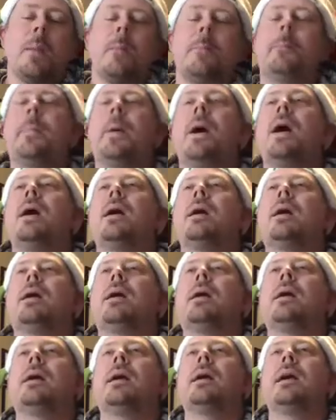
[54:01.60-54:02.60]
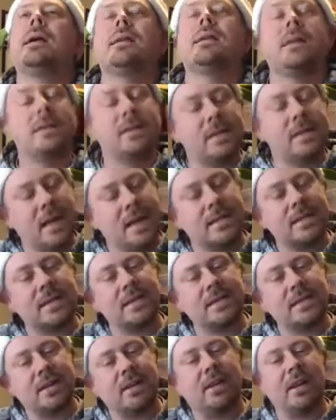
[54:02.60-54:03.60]
But it doesn't
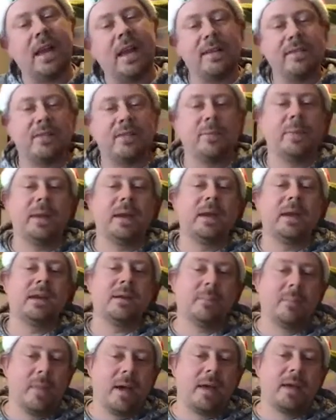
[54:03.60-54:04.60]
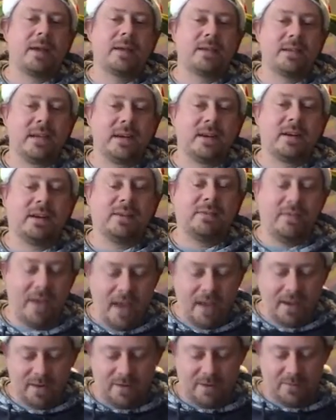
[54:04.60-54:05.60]
necessarily have to be in a monetary
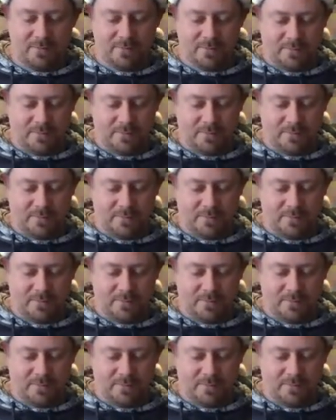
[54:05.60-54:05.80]
value.